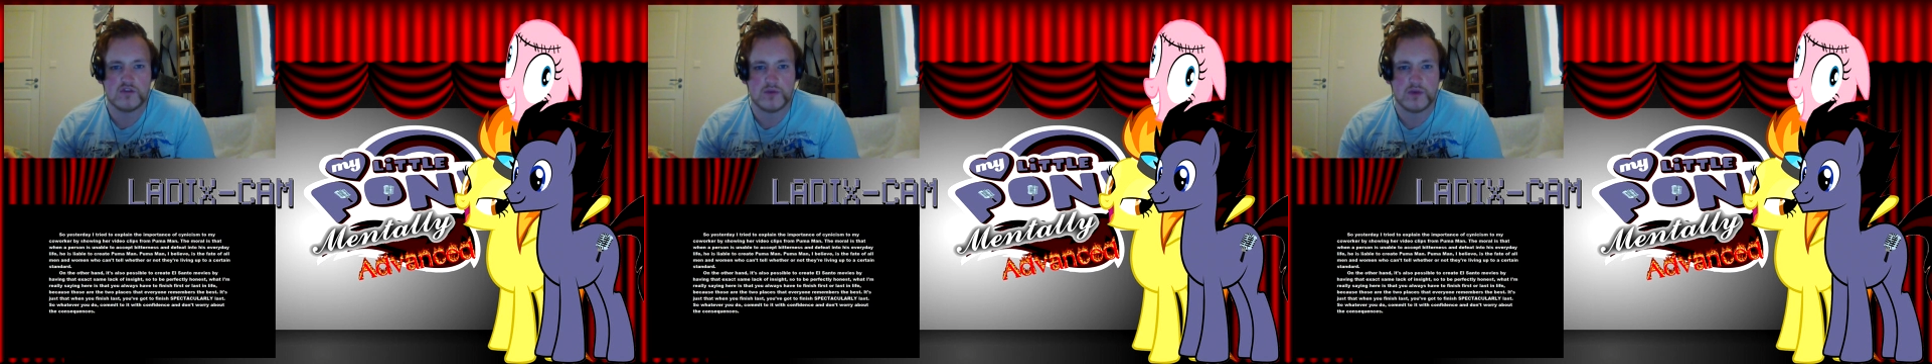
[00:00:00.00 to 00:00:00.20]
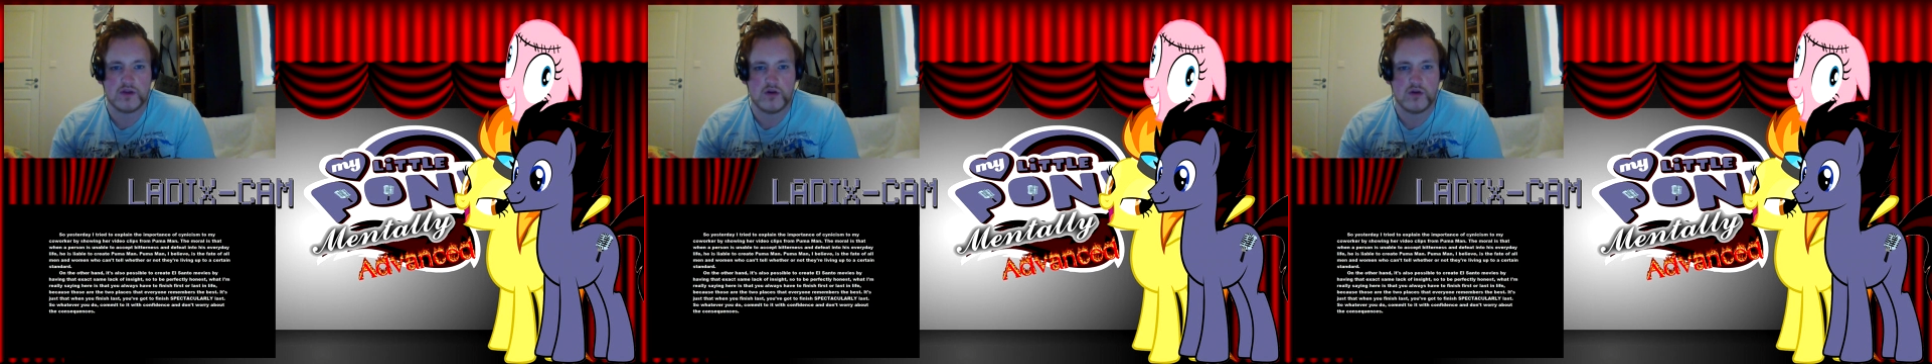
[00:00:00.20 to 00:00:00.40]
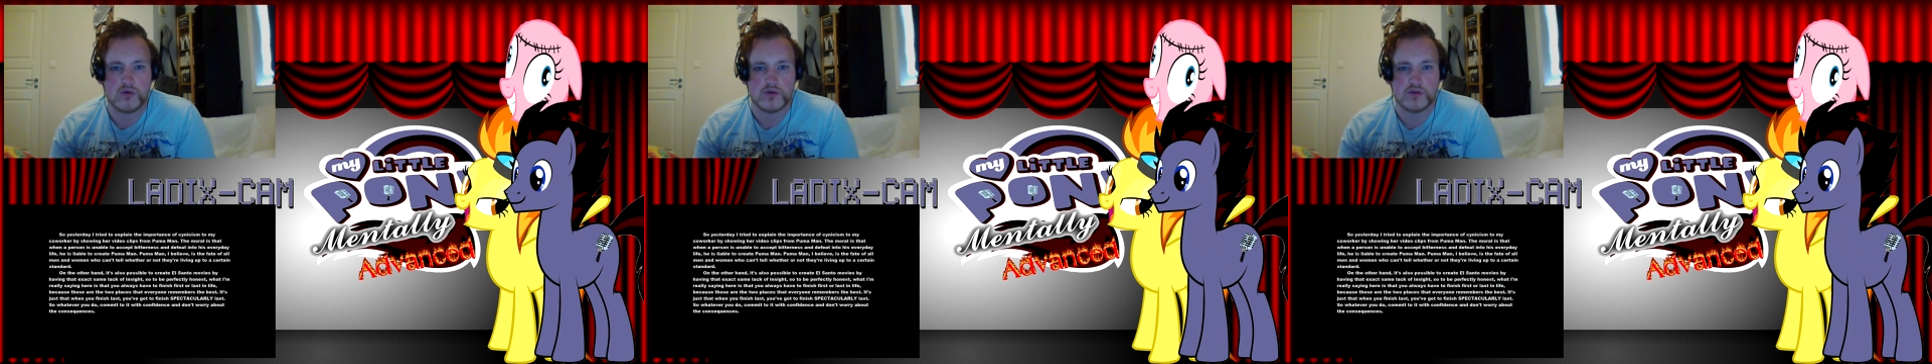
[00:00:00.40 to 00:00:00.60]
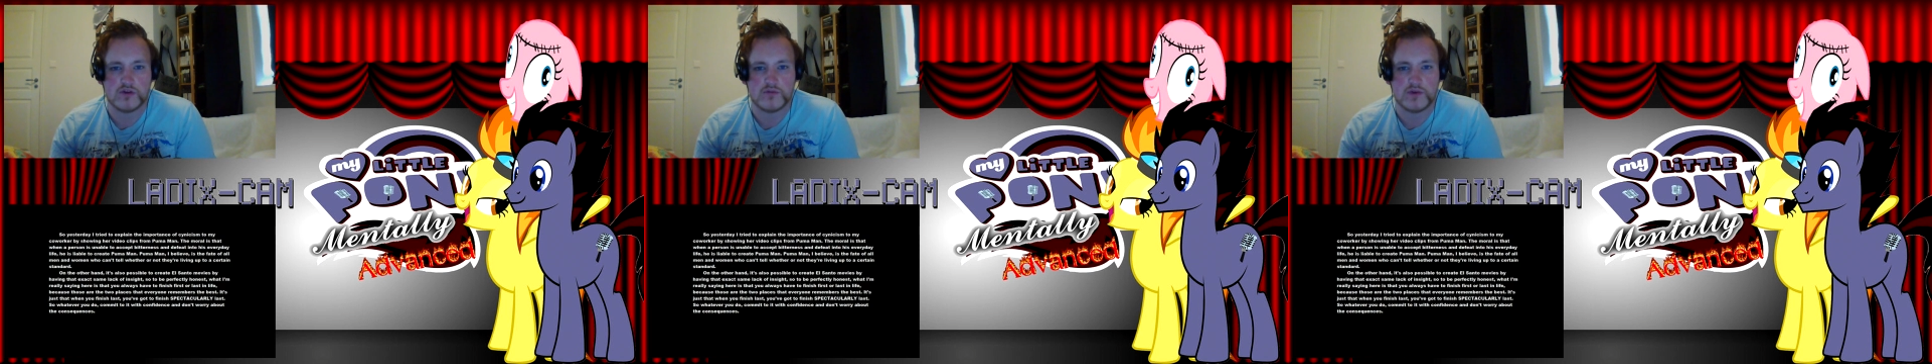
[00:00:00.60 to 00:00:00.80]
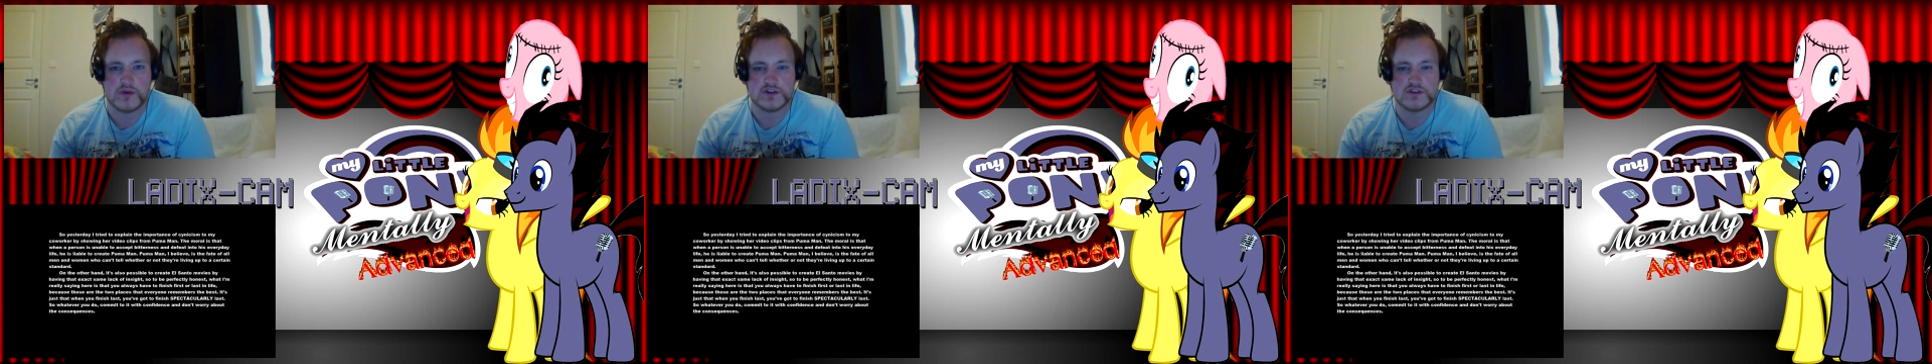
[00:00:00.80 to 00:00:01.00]
my
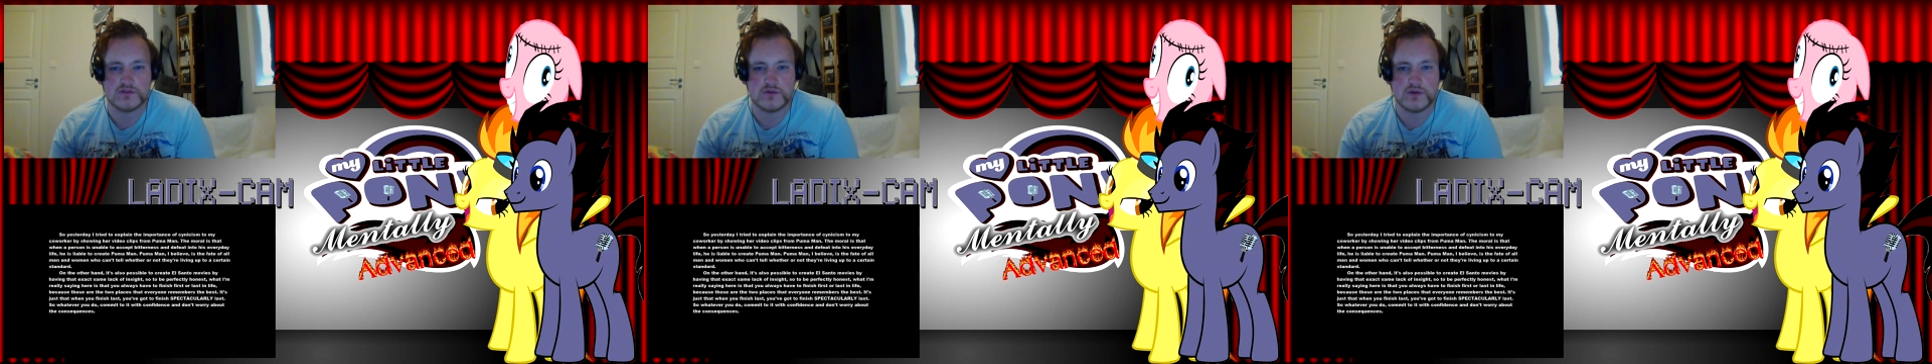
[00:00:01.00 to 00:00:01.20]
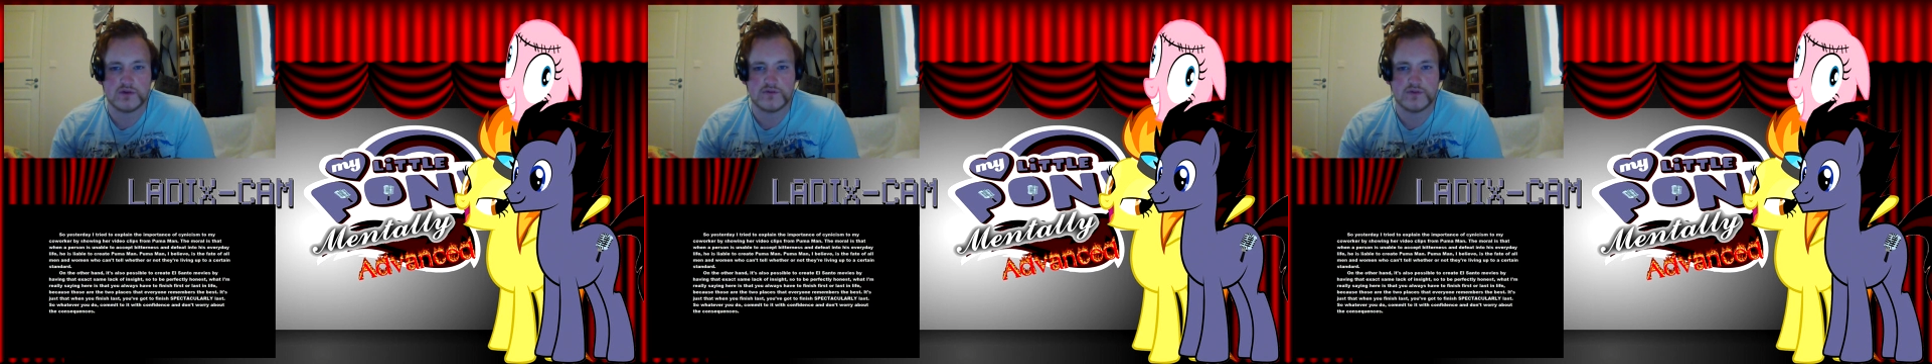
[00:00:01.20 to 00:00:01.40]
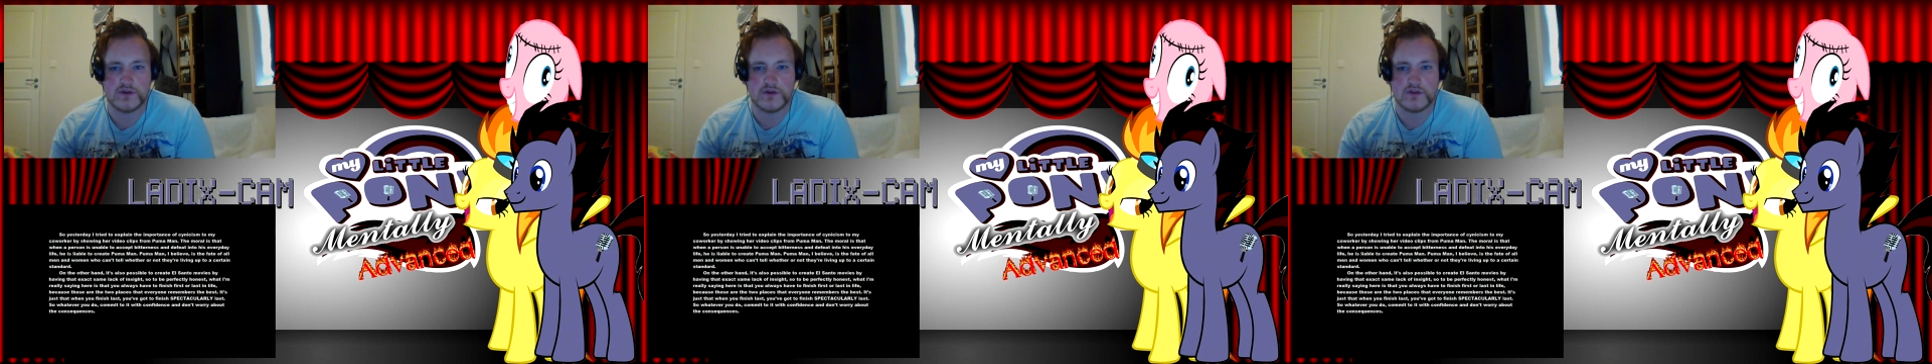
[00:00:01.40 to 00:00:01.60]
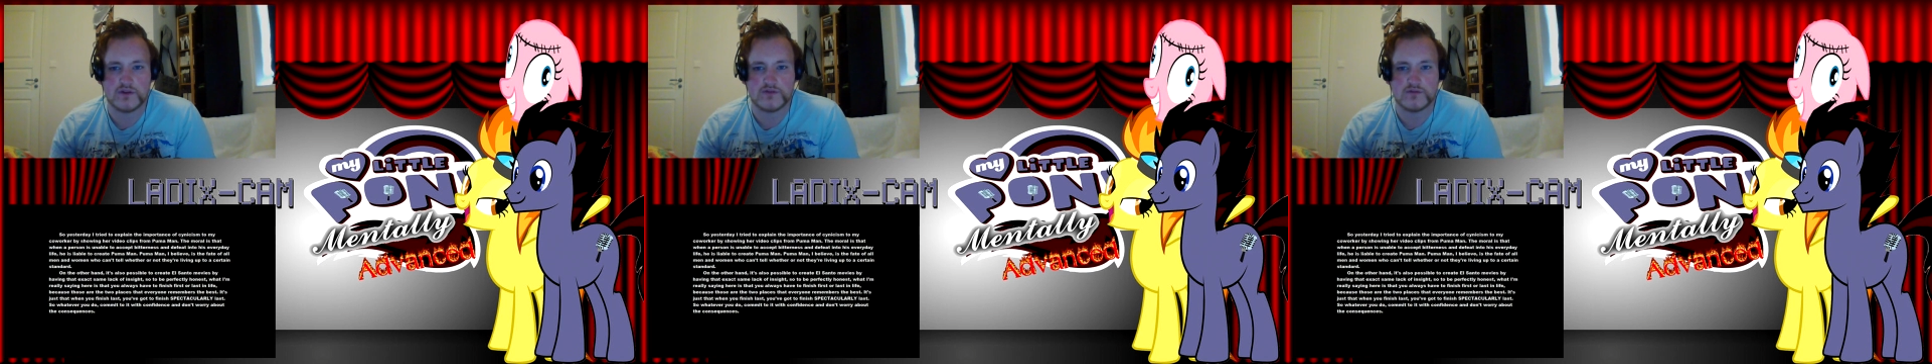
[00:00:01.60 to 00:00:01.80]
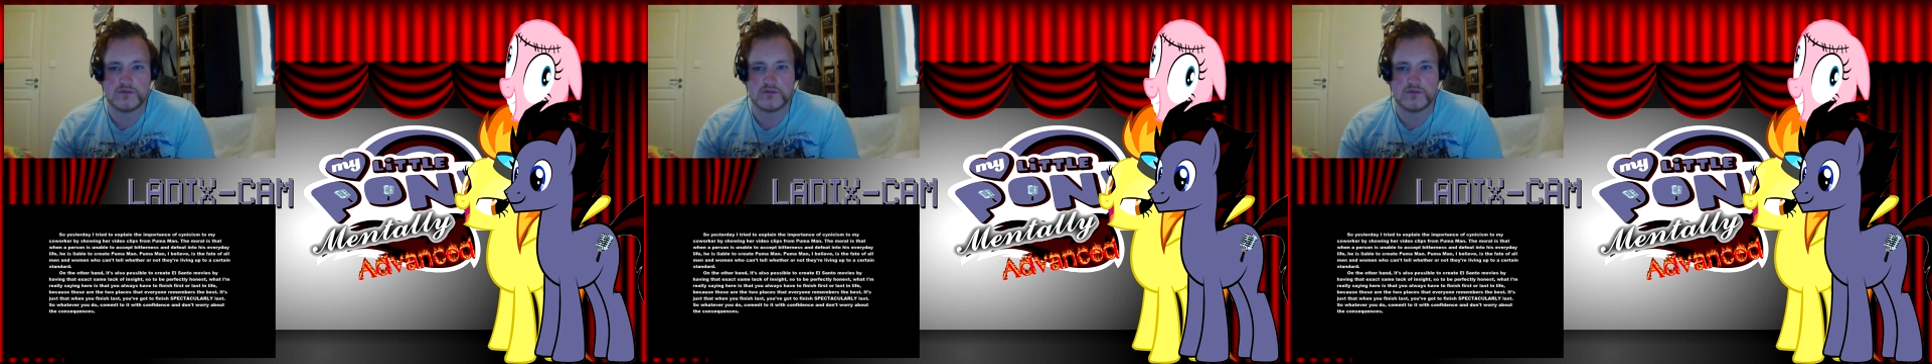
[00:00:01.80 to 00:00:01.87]
coworker by showing her video clips